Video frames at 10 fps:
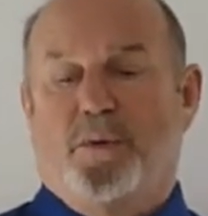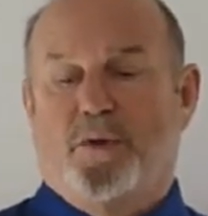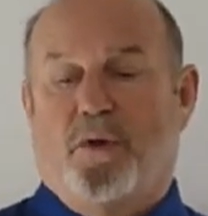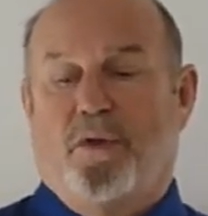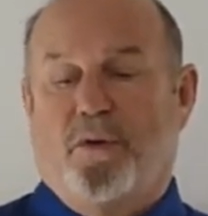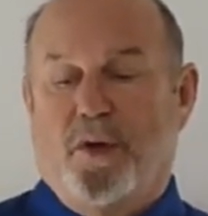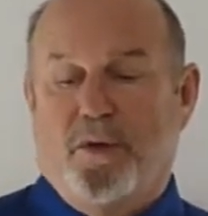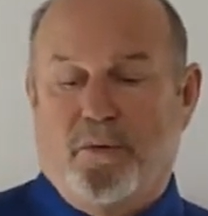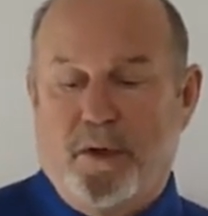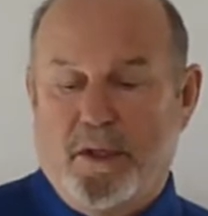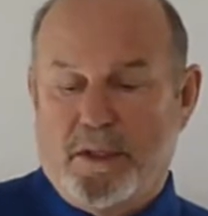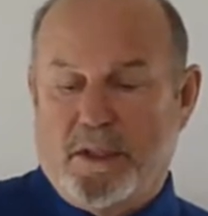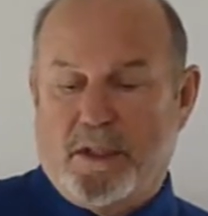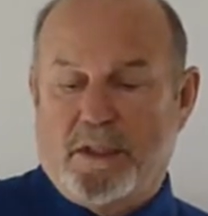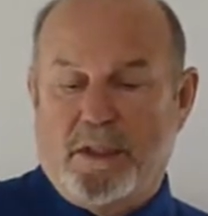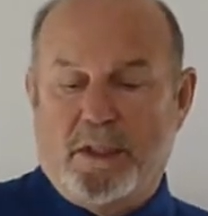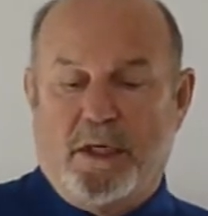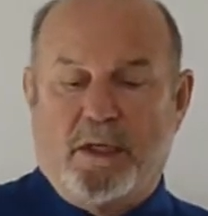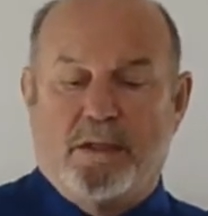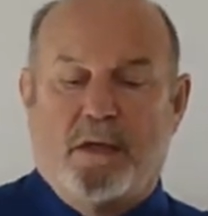which are 33 and
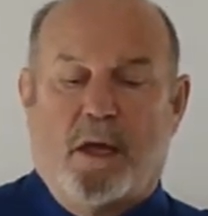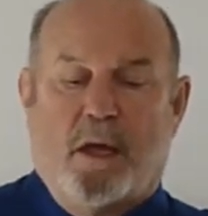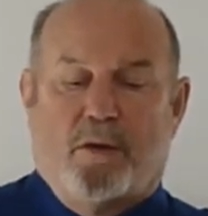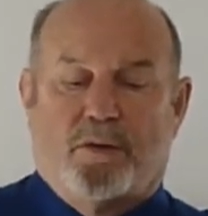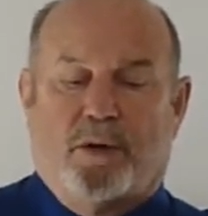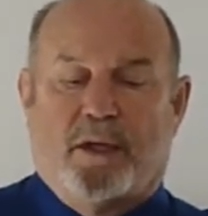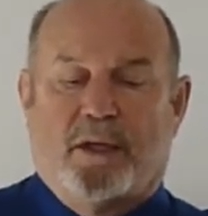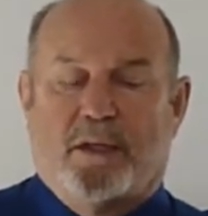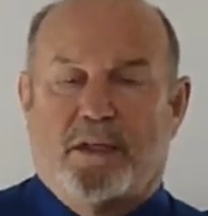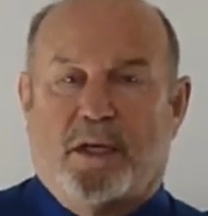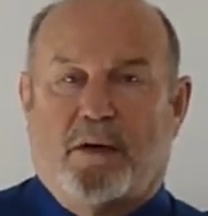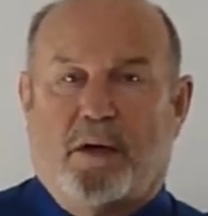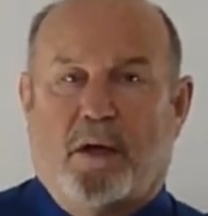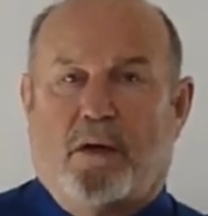66, directing this area.